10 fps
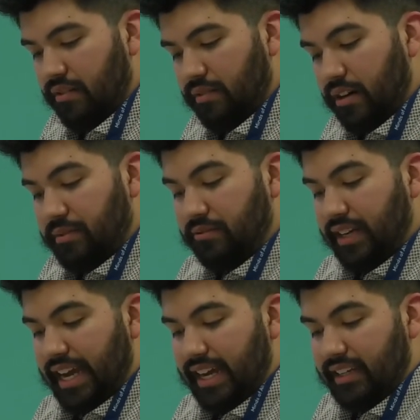We hope to
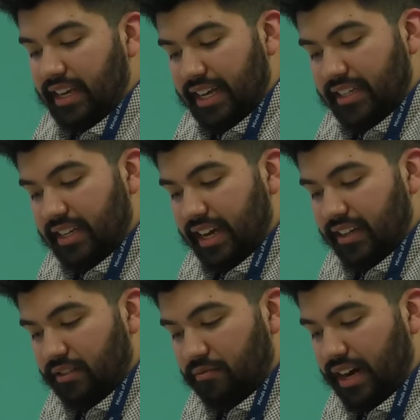regain insight
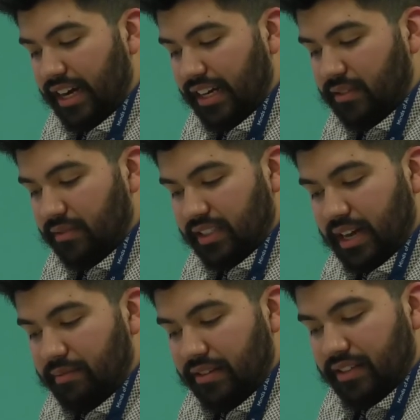into why customers
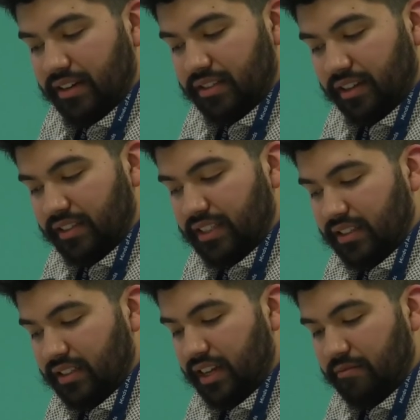stopped using our
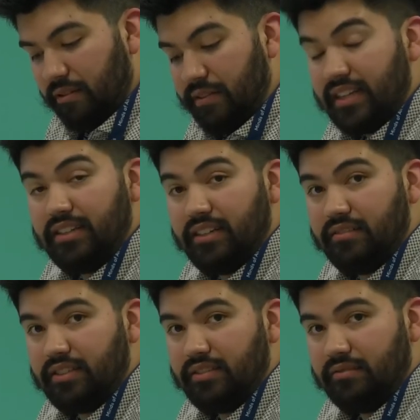services and what we can
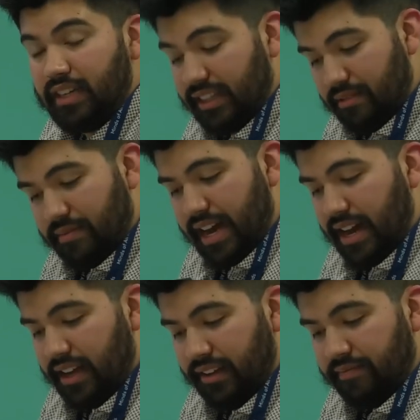do to get them
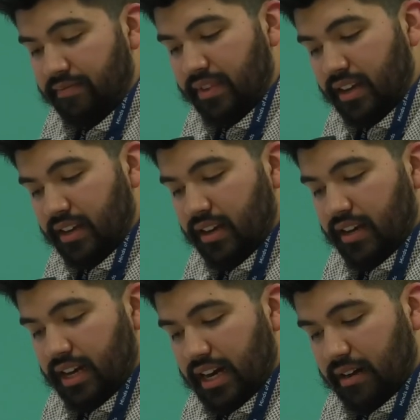back.
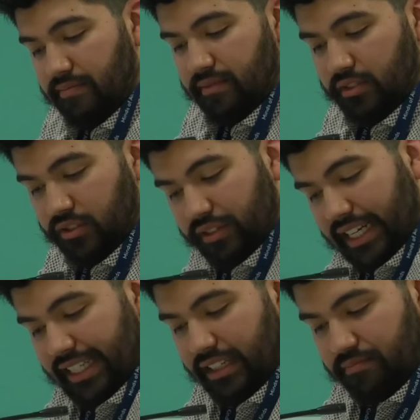
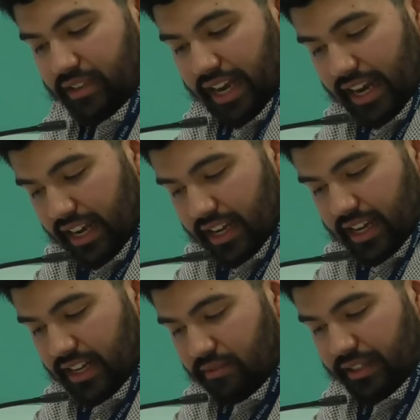Strategic planning,
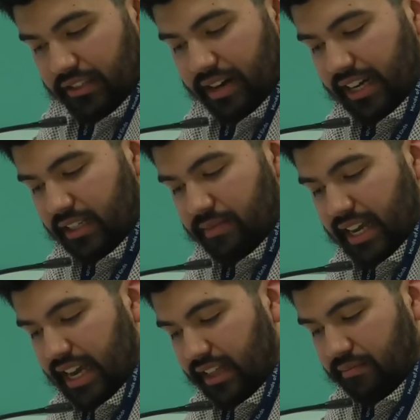as we track to
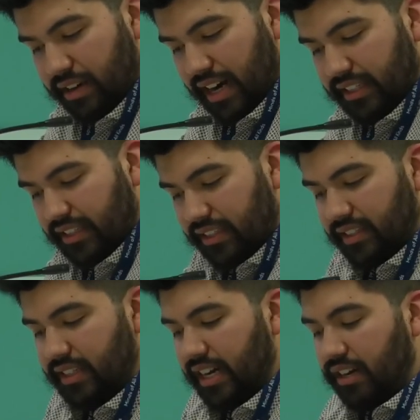begin the process in
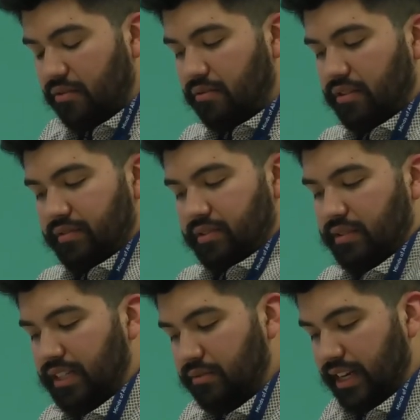the second quarter of
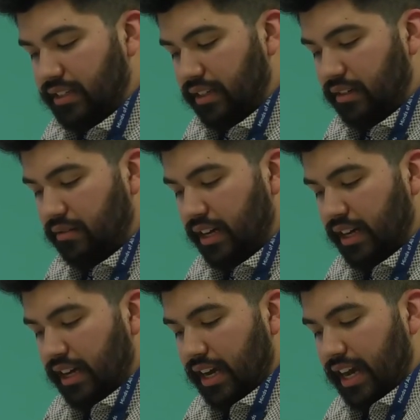2022
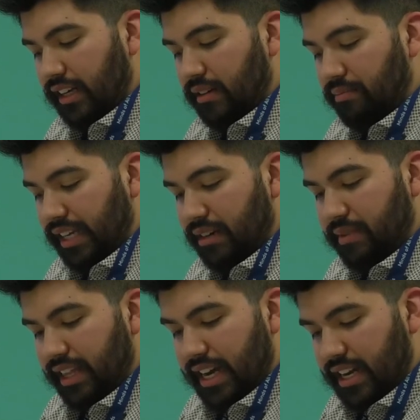and complete it
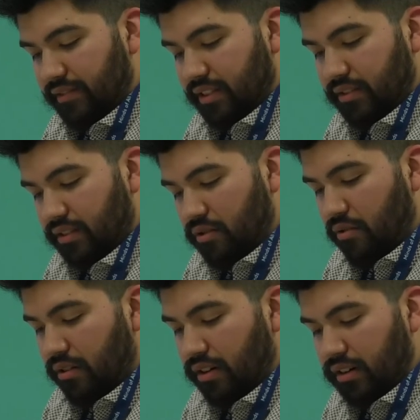by the end of the third
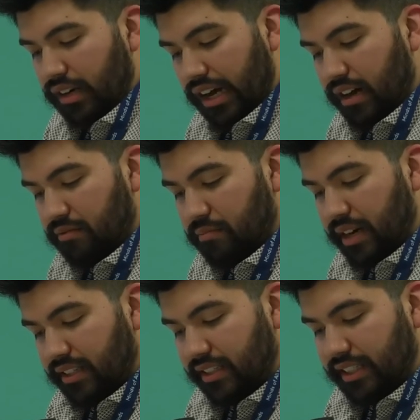quarter,
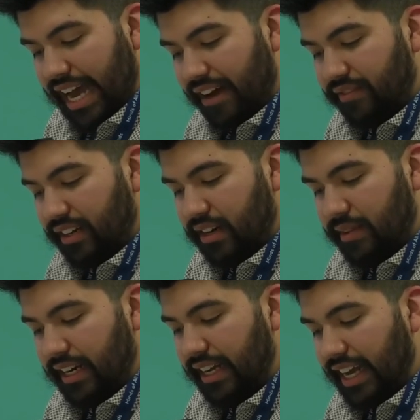robust staff and
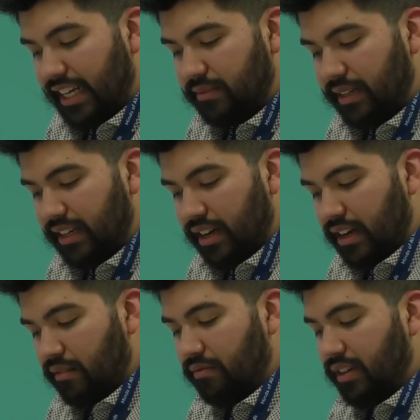community engagement
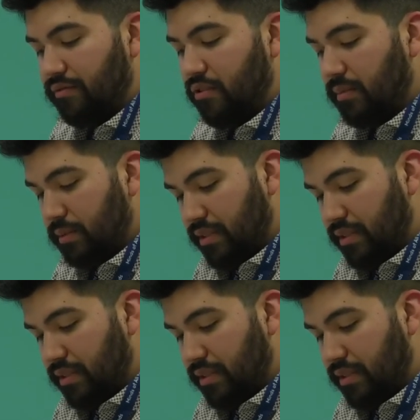will inform the